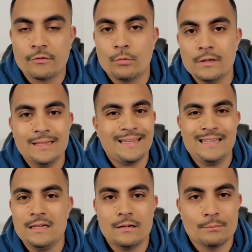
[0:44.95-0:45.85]
One of the
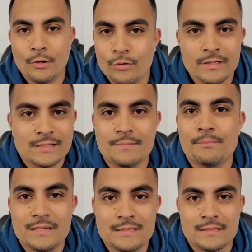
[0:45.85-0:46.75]
key components in
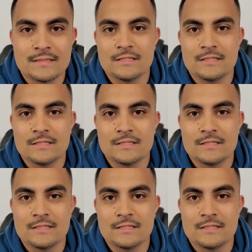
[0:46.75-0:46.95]
business